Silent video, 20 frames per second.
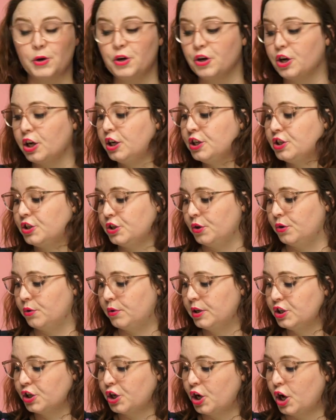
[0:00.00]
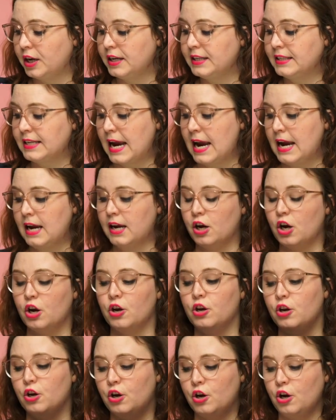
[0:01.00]
what you're gonna do is you're gonna take
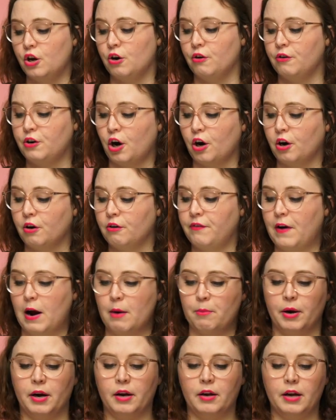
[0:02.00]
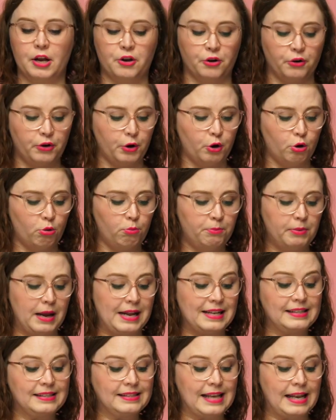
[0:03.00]
your darker fabric and your hoop
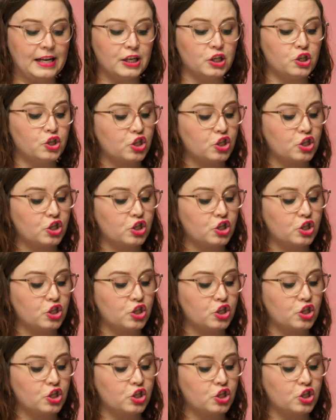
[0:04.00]
and set it